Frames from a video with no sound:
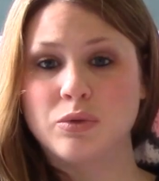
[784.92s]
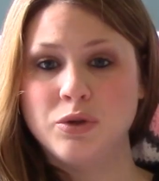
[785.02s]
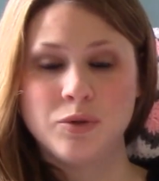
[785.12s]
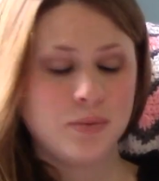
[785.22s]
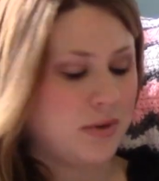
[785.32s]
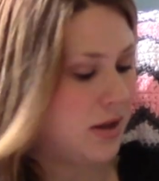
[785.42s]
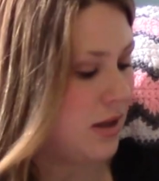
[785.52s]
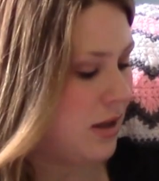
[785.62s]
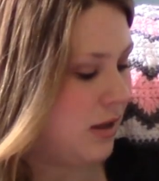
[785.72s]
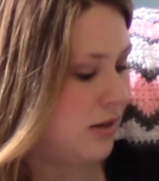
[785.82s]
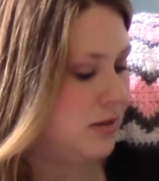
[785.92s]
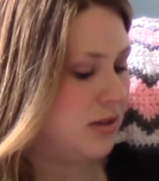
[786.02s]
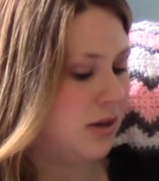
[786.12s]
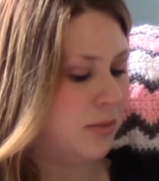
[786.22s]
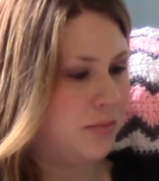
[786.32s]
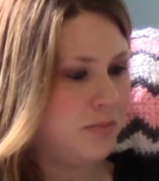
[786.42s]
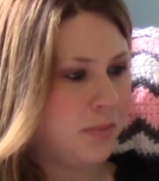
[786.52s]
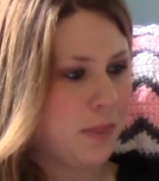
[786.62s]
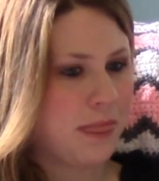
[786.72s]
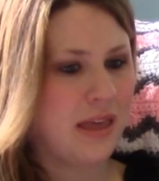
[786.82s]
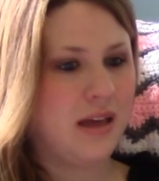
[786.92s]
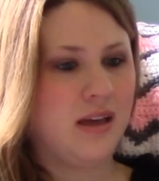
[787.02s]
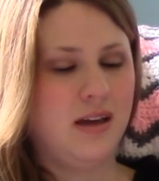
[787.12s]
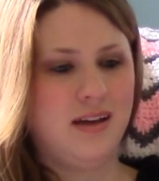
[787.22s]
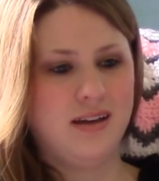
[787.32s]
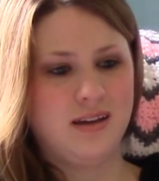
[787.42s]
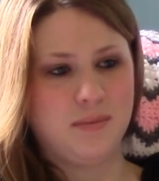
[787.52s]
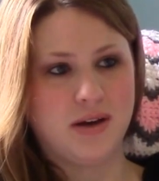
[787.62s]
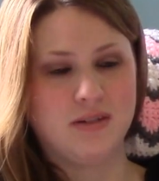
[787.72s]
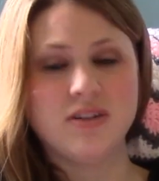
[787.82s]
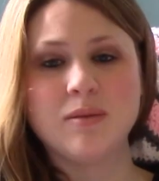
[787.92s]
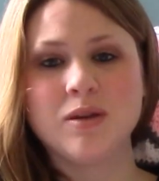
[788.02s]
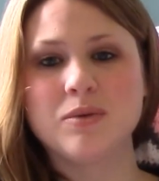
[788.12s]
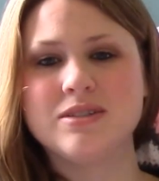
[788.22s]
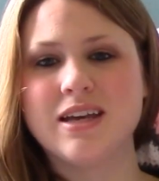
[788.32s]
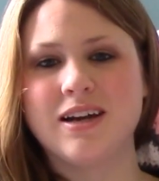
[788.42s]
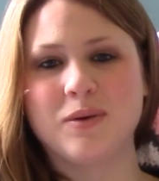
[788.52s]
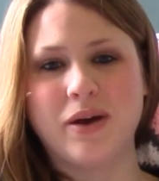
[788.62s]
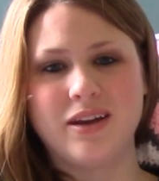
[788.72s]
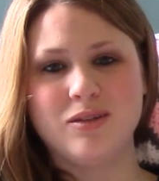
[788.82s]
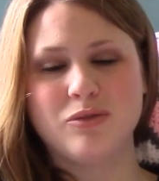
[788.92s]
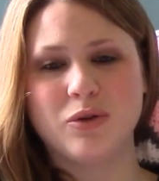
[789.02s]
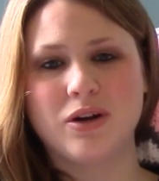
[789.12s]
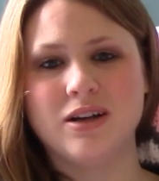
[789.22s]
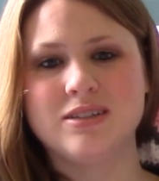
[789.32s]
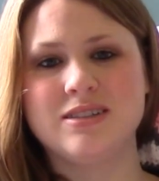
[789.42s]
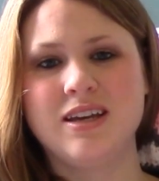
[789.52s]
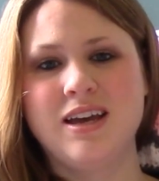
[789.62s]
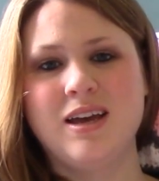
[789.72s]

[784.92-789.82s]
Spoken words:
room, and my family was there waiting for us,